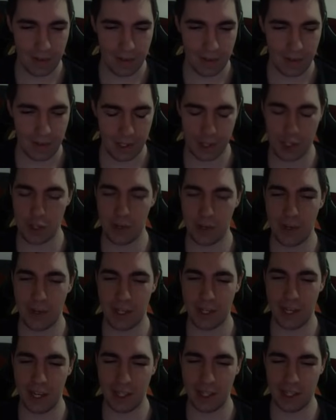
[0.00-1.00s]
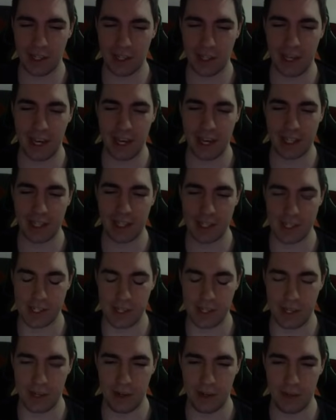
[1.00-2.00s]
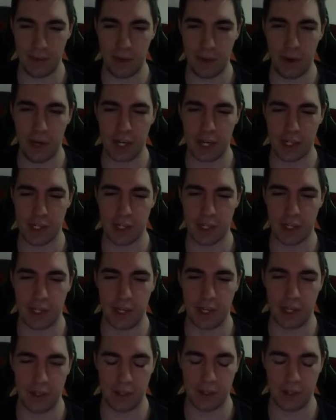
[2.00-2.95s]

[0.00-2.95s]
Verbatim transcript: Like, sure I can Galactus there. No, actually I can.